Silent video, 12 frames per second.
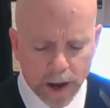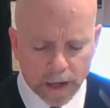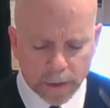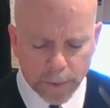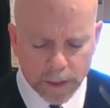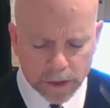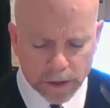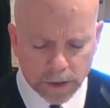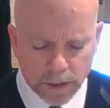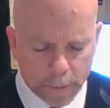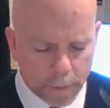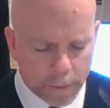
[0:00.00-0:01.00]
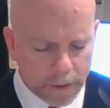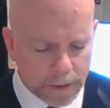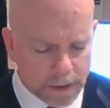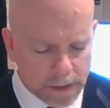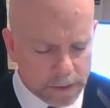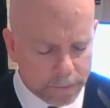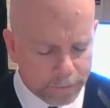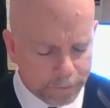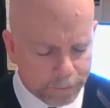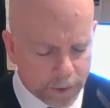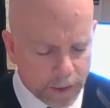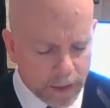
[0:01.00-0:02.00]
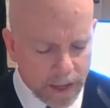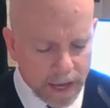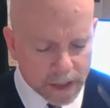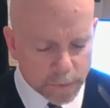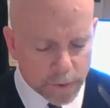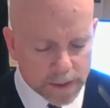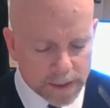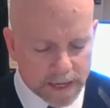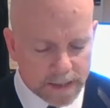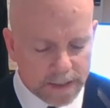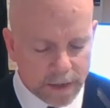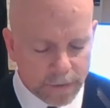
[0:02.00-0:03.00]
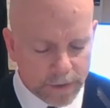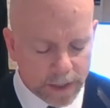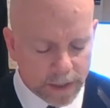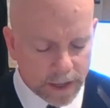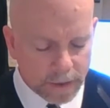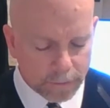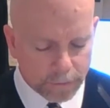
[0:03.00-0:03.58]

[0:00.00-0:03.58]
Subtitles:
occupational capabilities, as well as tasks in everyday life.